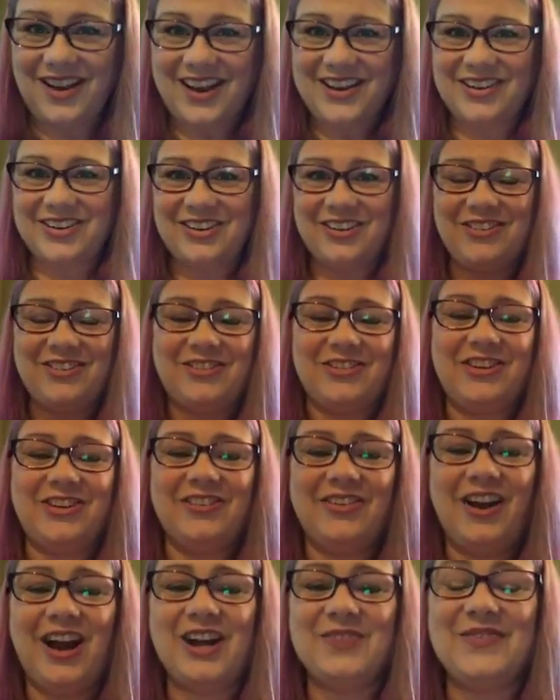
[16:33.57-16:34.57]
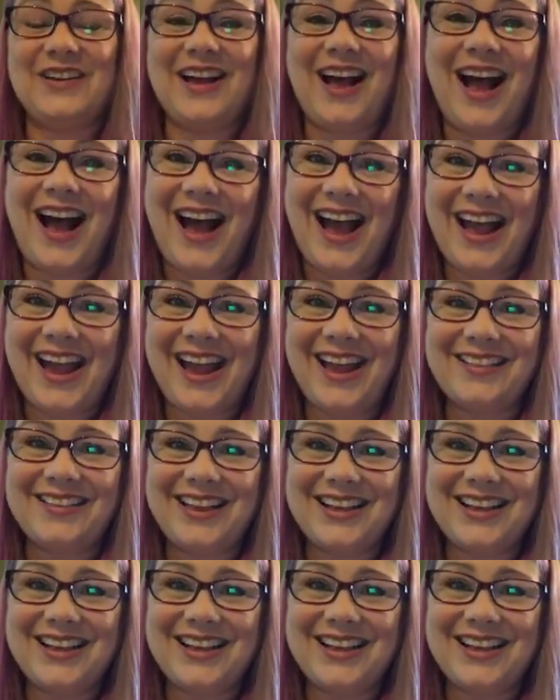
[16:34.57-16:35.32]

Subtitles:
I don't know who you are, but hi,